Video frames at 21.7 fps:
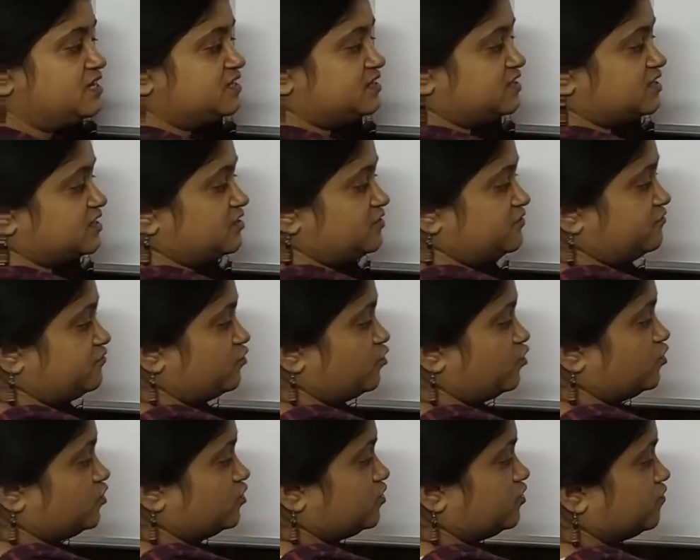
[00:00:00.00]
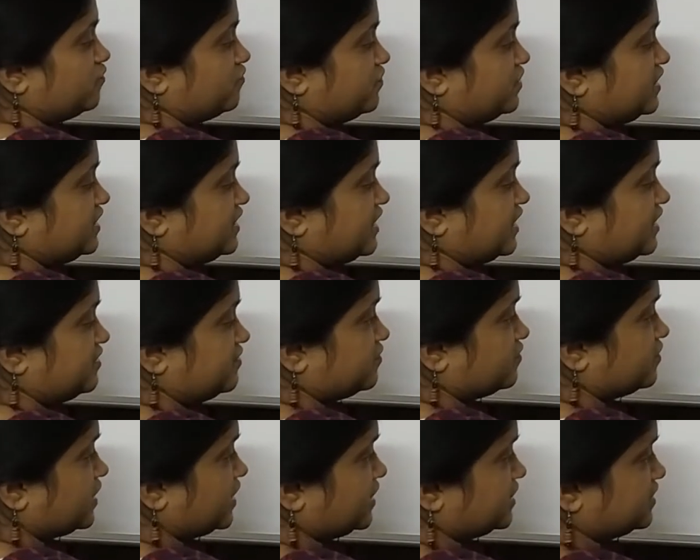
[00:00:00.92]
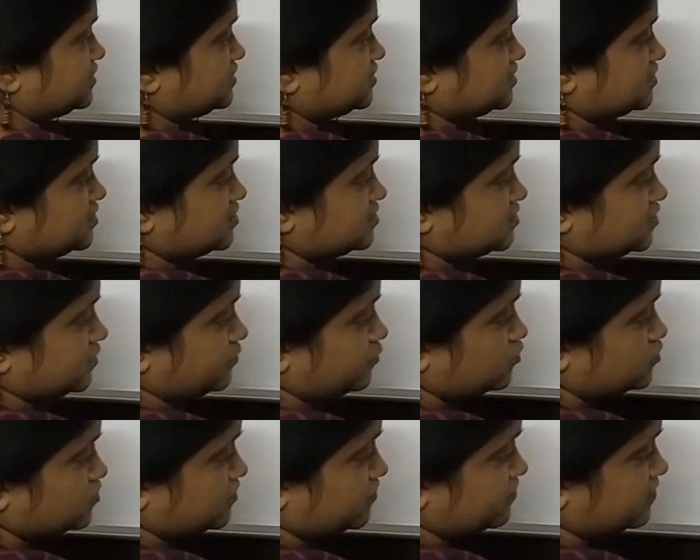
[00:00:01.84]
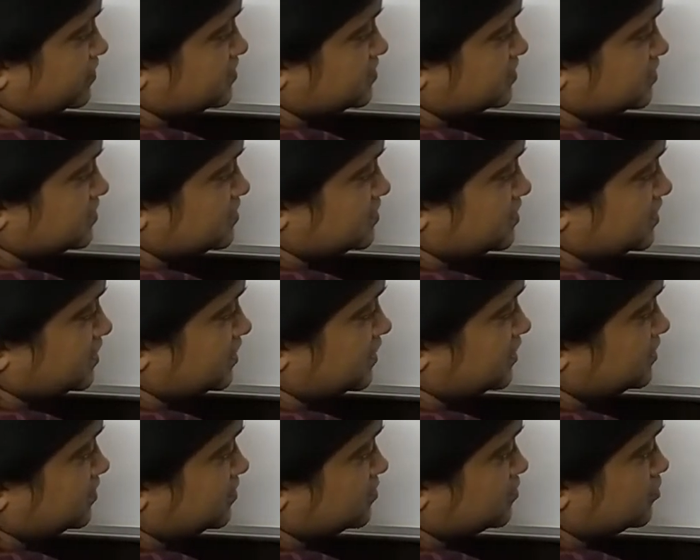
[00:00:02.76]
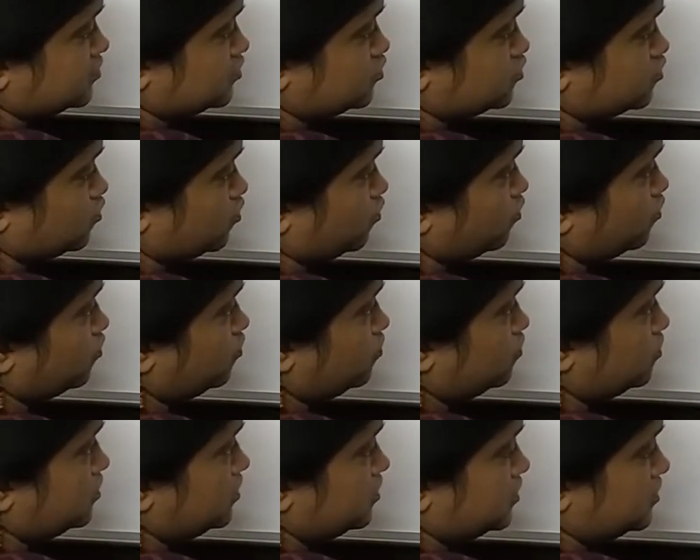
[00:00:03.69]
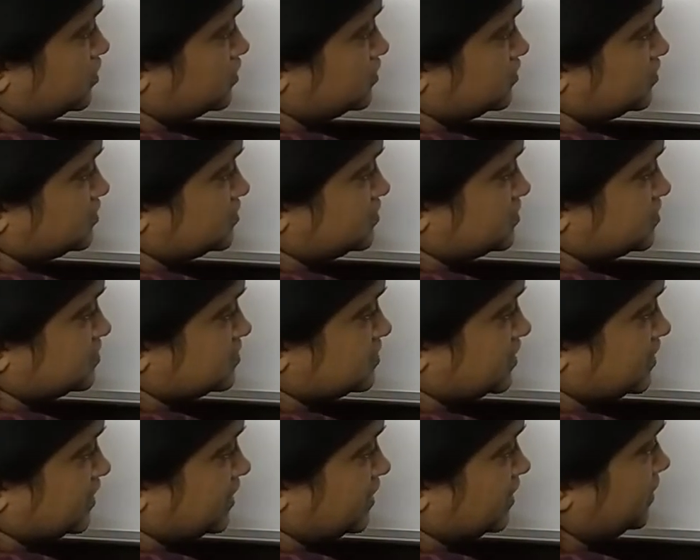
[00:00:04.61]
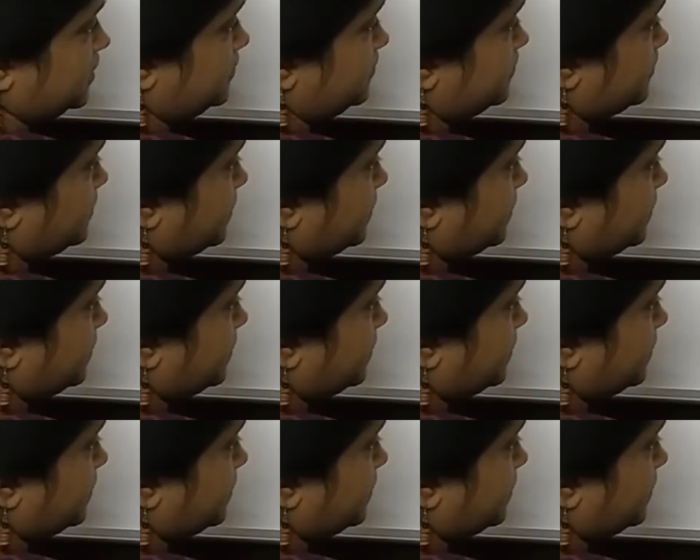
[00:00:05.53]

Therefore we can write, suppose if this is E, this is O, this is A,